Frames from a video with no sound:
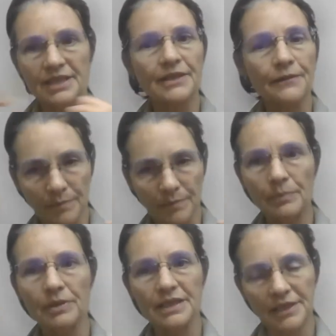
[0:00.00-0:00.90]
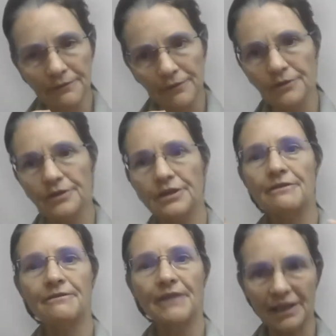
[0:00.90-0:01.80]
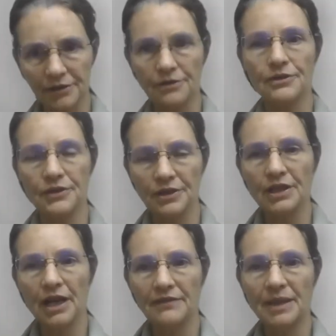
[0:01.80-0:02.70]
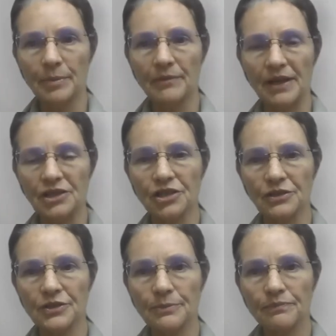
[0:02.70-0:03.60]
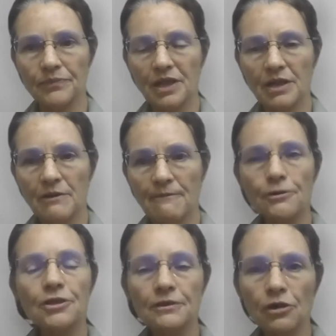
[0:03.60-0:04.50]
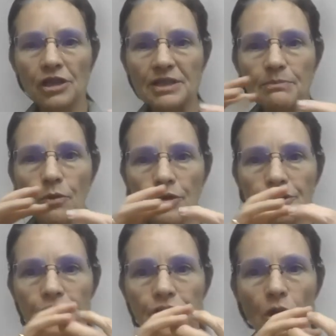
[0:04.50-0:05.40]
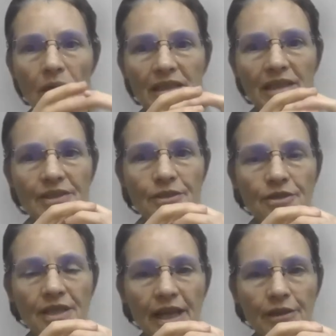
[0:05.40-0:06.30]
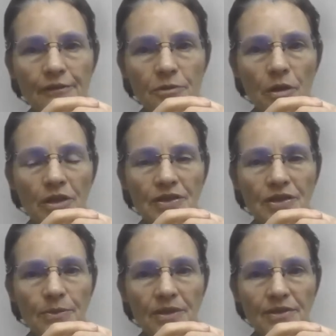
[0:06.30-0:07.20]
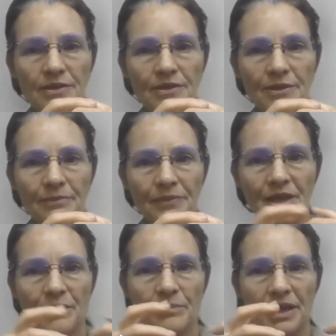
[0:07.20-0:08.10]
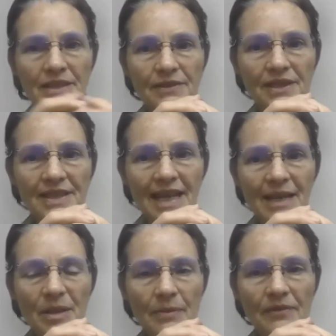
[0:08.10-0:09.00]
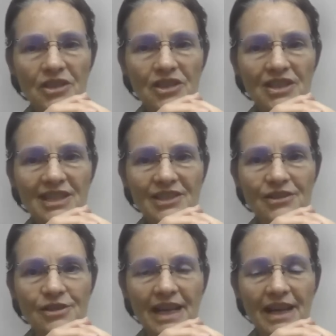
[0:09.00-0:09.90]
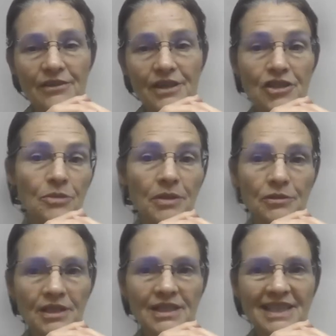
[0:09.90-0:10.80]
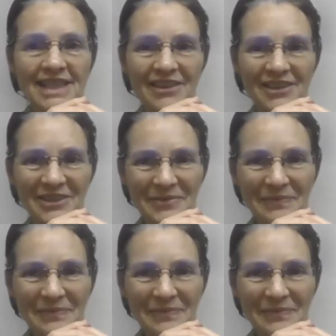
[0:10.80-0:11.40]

different people and different vectors of deprivations First of all, it's important to know what clusters together for policy reasons, because if the same deprivations cluster together, they should be treated together.